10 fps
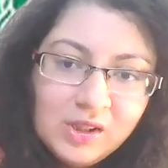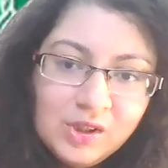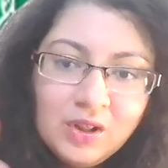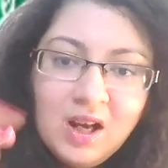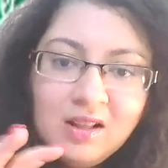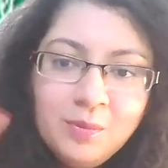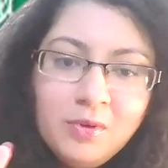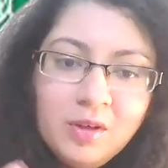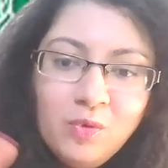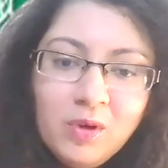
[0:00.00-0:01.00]
So
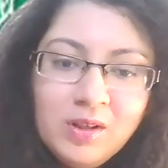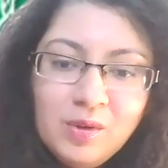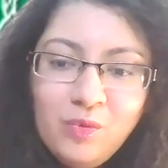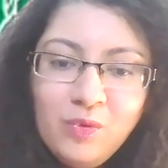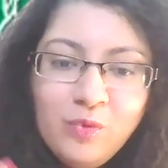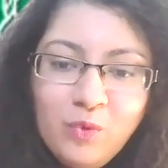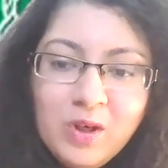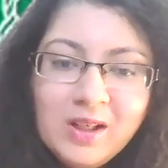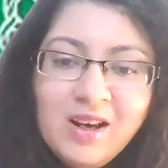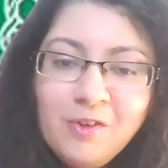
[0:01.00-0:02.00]
Kantapura,
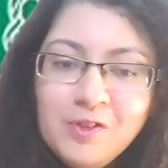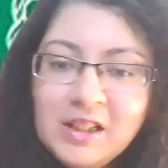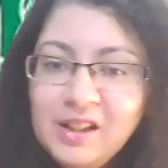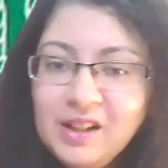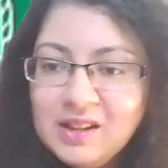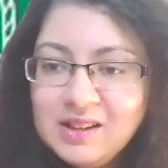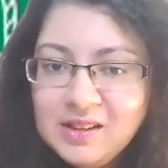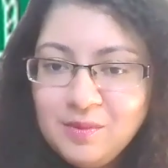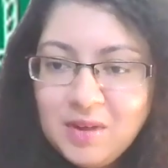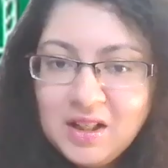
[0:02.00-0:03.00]
what kind of technique does
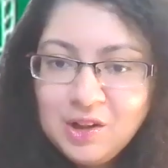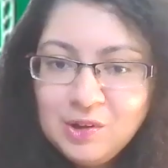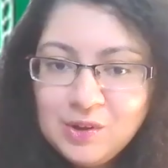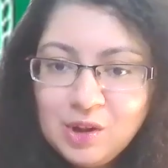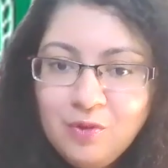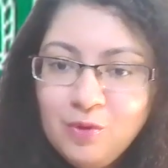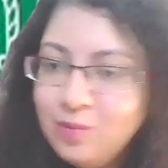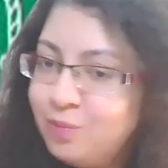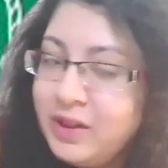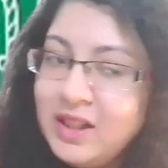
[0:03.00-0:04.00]
it make use of?
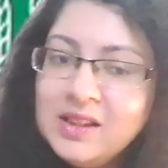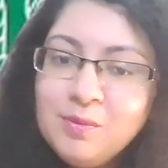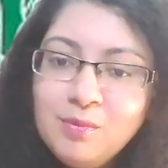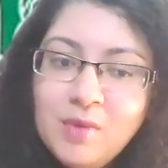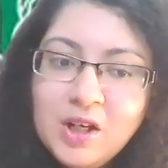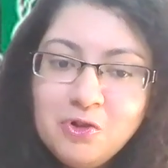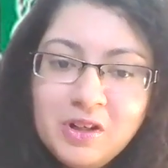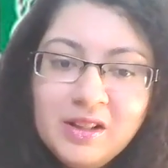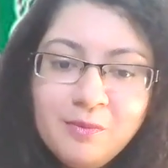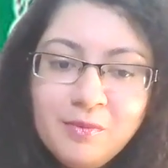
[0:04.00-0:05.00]
Please
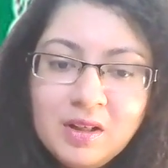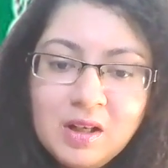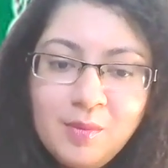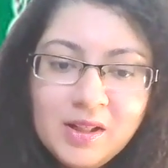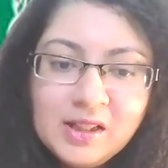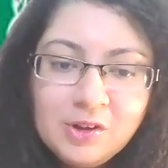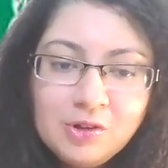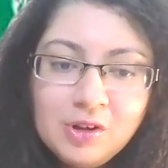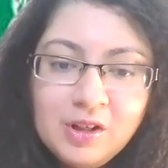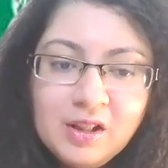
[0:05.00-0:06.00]
mention in the comment
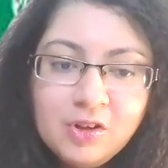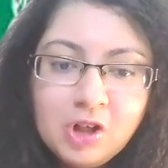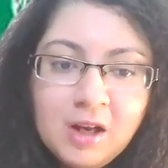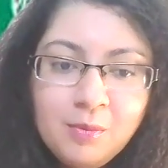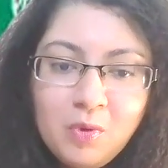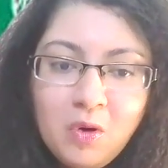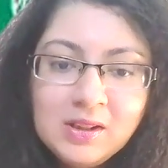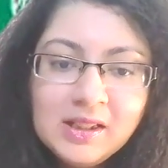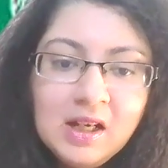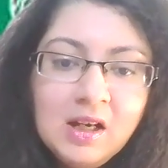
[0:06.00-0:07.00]
section, in the chat
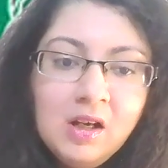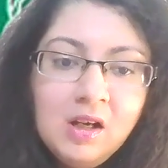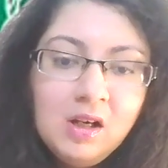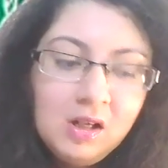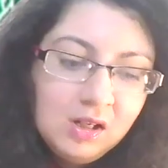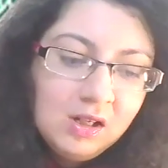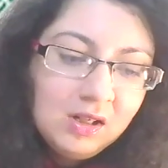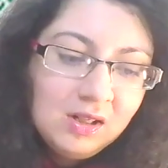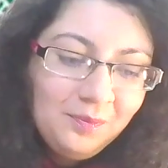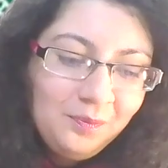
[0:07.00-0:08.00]
box.
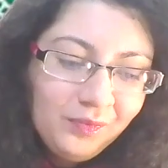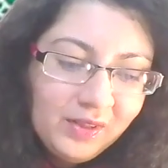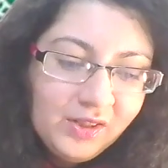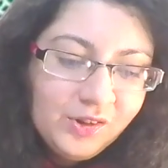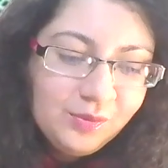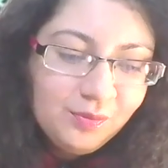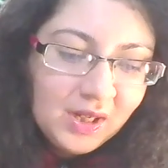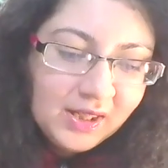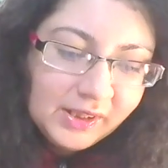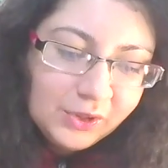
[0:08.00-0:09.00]
It
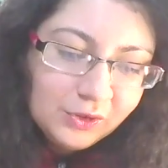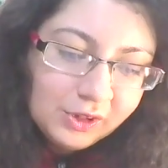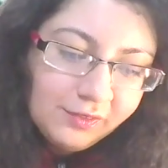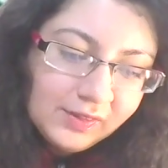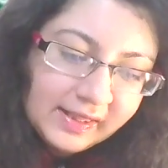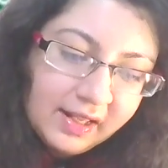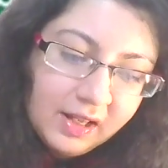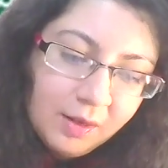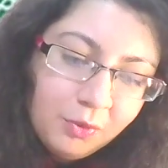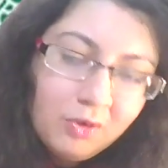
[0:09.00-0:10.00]
makes use of
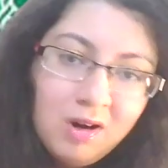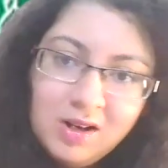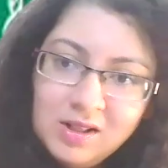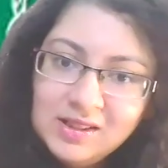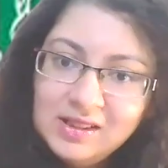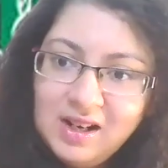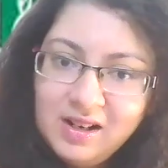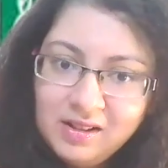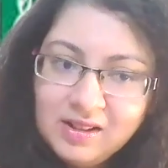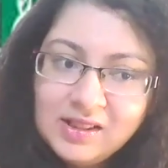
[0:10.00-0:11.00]
Sthala Purana
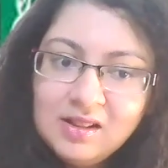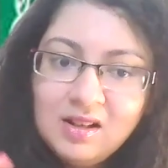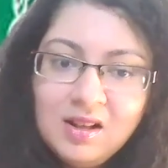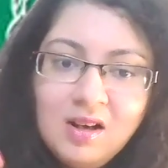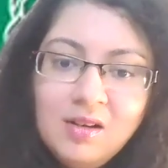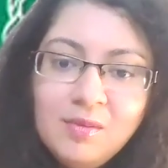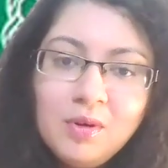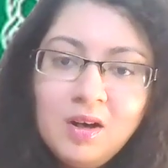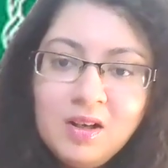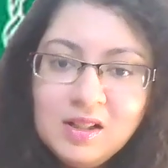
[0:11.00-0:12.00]
style. Sthala
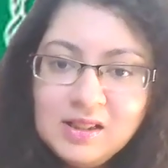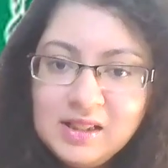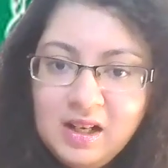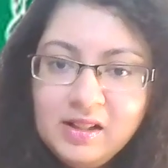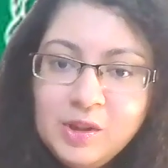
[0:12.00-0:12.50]
Purana style.